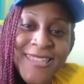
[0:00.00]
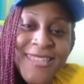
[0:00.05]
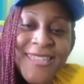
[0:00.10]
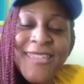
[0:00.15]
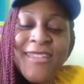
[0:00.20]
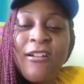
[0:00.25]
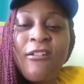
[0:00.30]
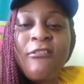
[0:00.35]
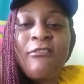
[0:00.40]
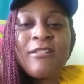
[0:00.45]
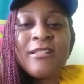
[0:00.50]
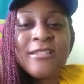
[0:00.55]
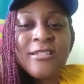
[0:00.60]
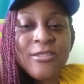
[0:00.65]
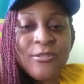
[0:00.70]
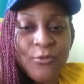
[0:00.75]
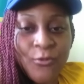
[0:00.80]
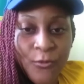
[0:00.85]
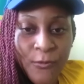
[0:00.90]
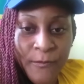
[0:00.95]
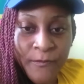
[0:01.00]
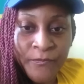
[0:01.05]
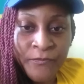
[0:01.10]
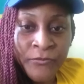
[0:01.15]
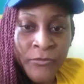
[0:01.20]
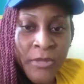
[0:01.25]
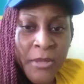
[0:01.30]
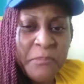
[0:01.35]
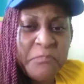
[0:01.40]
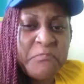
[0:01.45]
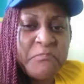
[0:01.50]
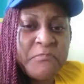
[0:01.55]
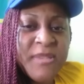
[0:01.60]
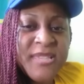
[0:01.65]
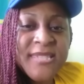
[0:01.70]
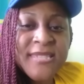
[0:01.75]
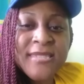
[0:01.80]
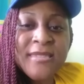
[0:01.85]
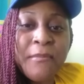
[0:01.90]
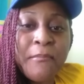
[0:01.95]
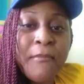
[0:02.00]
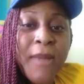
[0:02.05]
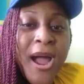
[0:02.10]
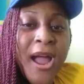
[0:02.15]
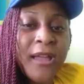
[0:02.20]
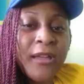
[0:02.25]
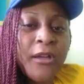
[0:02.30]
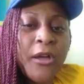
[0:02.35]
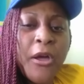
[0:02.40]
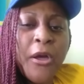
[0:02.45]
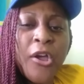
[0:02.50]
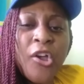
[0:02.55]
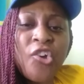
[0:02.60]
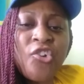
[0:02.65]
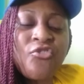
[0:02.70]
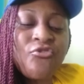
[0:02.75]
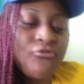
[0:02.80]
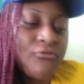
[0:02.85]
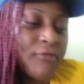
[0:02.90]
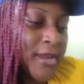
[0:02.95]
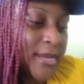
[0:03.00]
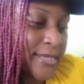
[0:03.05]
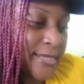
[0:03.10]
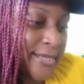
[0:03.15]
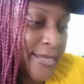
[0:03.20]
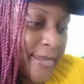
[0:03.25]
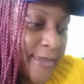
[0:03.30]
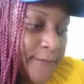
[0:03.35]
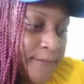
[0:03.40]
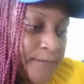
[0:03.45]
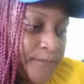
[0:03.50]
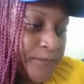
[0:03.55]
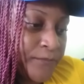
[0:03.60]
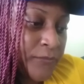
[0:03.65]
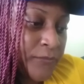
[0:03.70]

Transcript: He also missed the mark greatly.